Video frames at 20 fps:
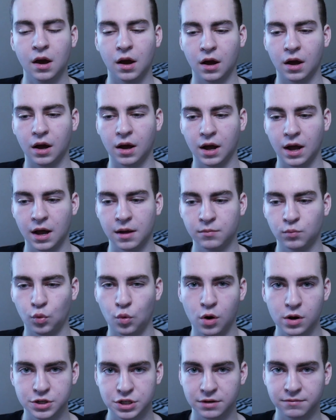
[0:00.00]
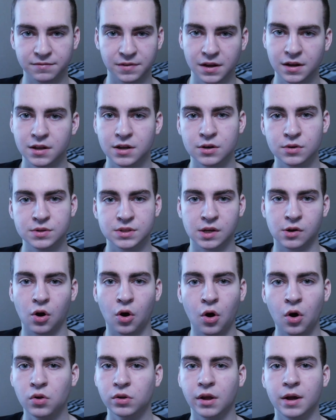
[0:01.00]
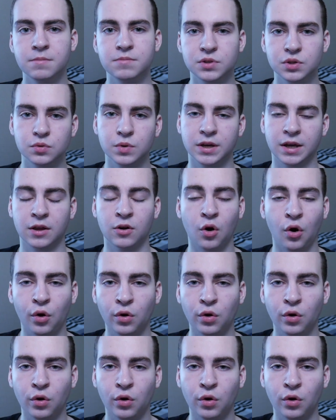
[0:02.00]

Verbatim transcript: I'm watching videos, like all I'm doing and